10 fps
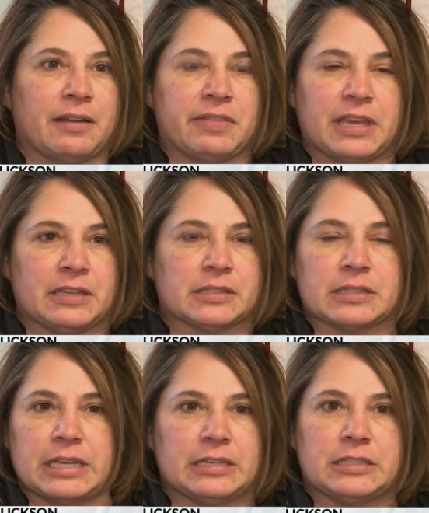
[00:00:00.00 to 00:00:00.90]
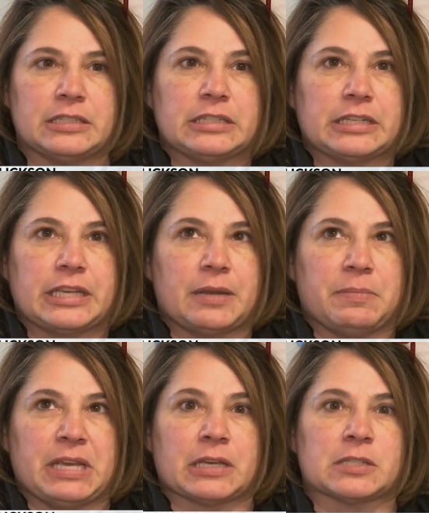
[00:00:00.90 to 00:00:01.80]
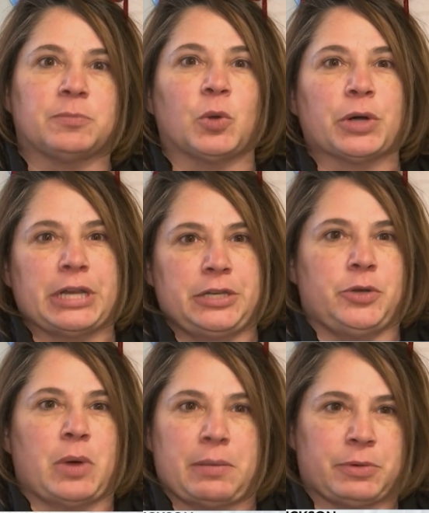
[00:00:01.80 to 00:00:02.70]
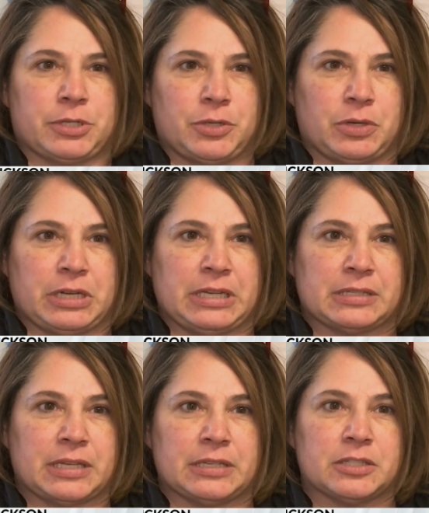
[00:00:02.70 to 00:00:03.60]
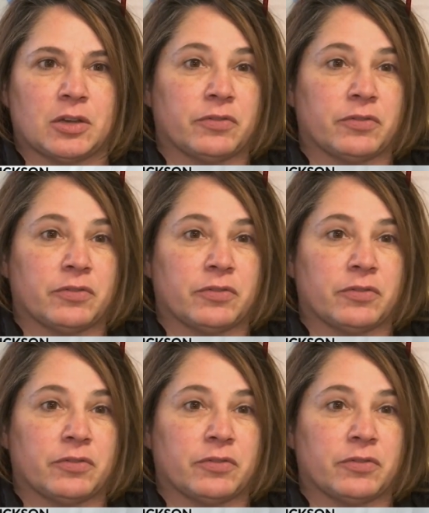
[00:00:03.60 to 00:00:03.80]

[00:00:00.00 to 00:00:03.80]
of things it can be exploring new opportunities. And so